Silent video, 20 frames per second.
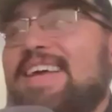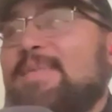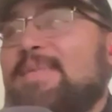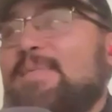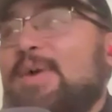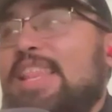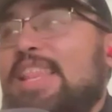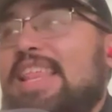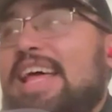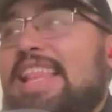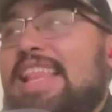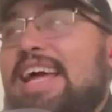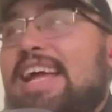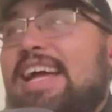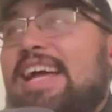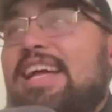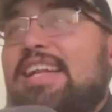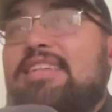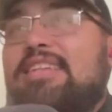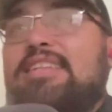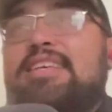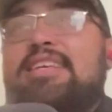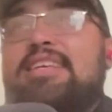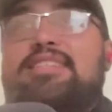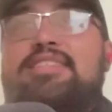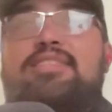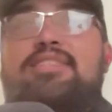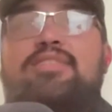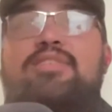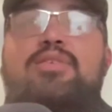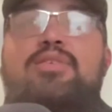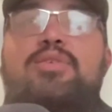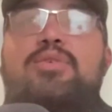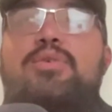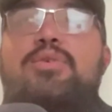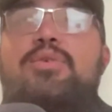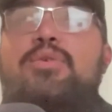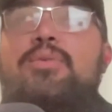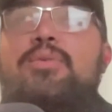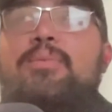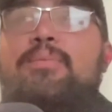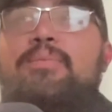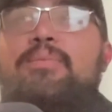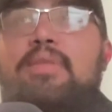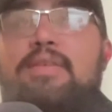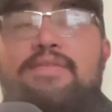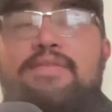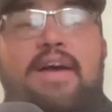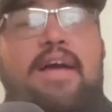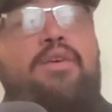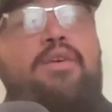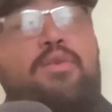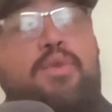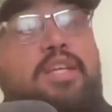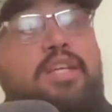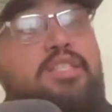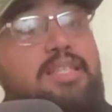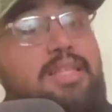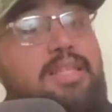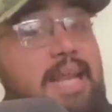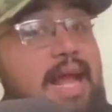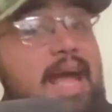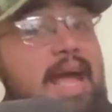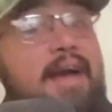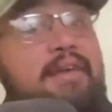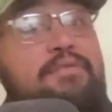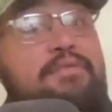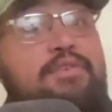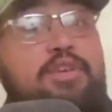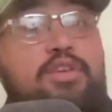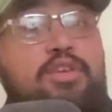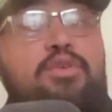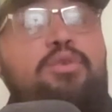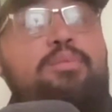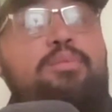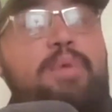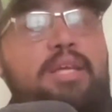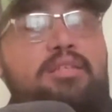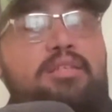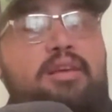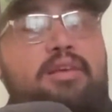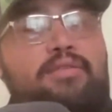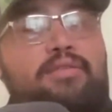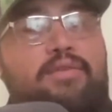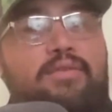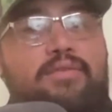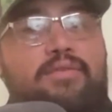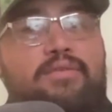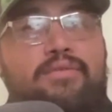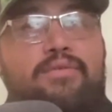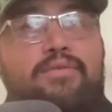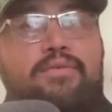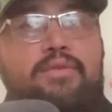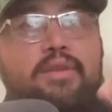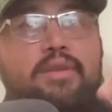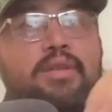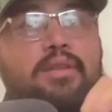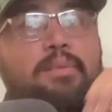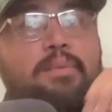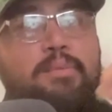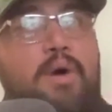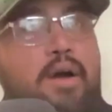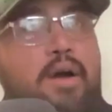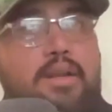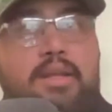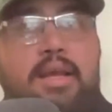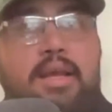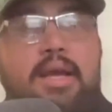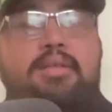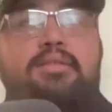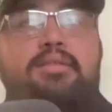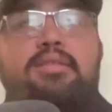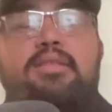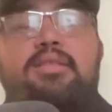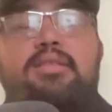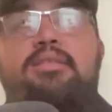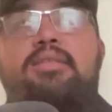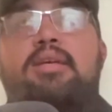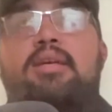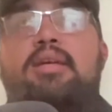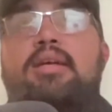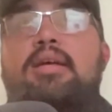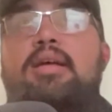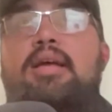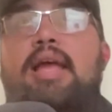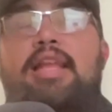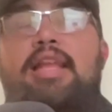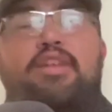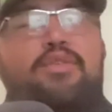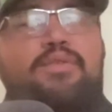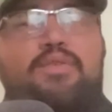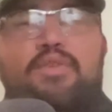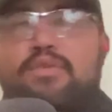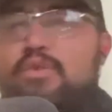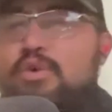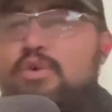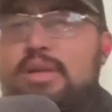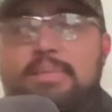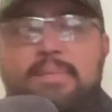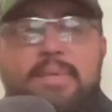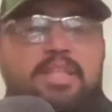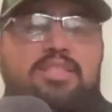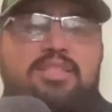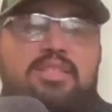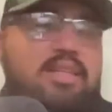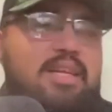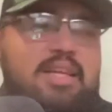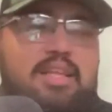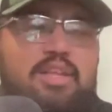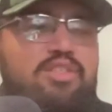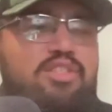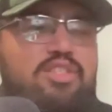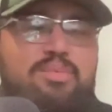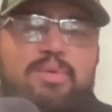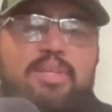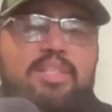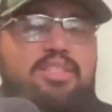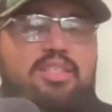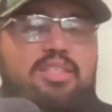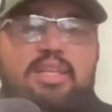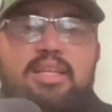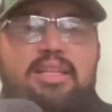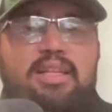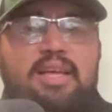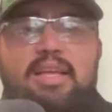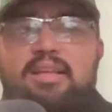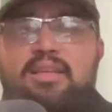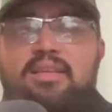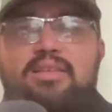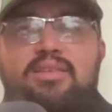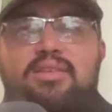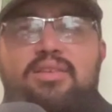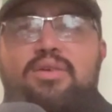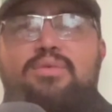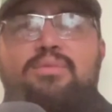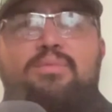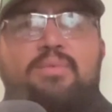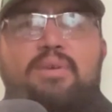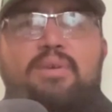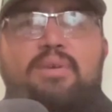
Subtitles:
that kind of leads into the final question that I have for you based off of the podcast is, and you've already mentioned it. You just mentioned it like, a